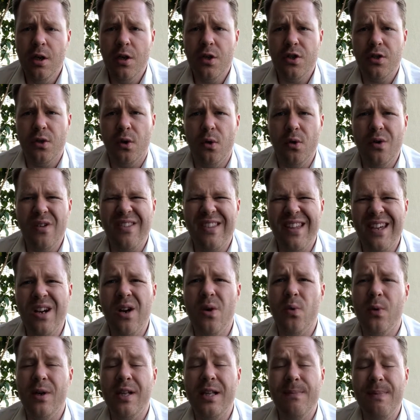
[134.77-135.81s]
So they're
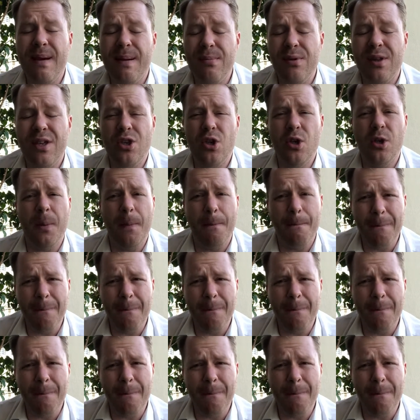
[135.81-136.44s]
not really people that you can